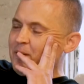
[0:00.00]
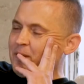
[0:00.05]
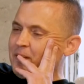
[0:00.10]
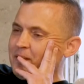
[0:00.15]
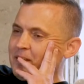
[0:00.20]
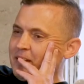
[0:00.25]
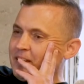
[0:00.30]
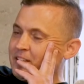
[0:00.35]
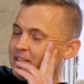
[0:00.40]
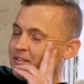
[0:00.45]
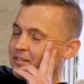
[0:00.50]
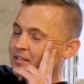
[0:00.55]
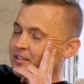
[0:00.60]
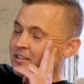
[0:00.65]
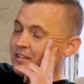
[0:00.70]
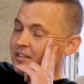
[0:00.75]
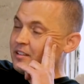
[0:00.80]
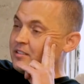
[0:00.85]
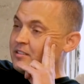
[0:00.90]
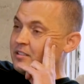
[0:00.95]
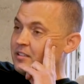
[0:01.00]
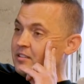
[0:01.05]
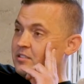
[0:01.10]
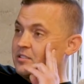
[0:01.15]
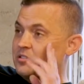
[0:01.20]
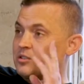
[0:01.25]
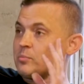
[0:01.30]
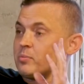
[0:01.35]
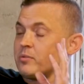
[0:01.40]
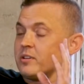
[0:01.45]

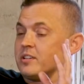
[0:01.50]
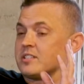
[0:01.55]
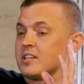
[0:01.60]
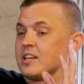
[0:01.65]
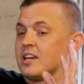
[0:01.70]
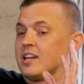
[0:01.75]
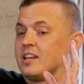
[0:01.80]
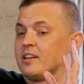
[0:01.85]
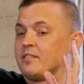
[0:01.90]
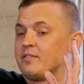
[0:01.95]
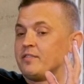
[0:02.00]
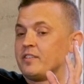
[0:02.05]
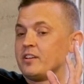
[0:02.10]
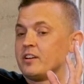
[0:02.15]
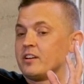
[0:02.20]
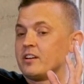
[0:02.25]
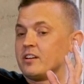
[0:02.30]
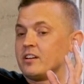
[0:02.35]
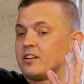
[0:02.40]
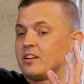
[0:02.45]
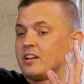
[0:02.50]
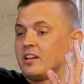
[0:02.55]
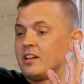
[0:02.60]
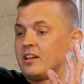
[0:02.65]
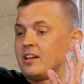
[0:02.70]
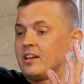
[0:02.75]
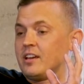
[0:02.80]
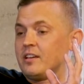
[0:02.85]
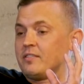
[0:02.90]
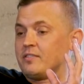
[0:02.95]
It's super easy. And if
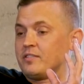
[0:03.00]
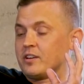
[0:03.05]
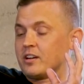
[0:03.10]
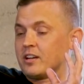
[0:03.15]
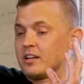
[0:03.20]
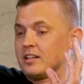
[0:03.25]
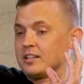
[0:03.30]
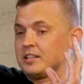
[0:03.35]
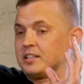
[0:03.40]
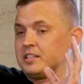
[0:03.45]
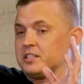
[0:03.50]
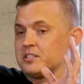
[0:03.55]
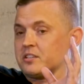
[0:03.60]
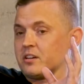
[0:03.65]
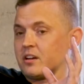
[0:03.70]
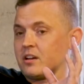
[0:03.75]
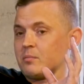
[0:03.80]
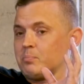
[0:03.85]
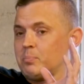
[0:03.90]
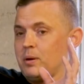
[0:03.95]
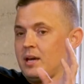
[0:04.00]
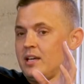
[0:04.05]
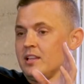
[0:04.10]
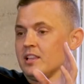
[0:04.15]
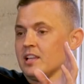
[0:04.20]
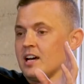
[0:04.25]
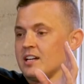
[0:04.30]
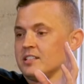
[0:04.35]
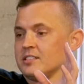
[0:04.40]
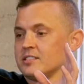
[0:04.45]
you're going to lease, you're going to pay
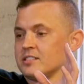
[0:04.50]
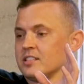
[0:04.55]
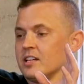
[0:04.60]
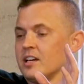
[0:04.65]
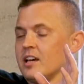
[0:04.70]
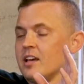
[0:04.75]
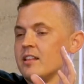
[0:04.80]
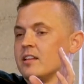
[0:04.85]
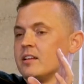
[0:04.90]
less.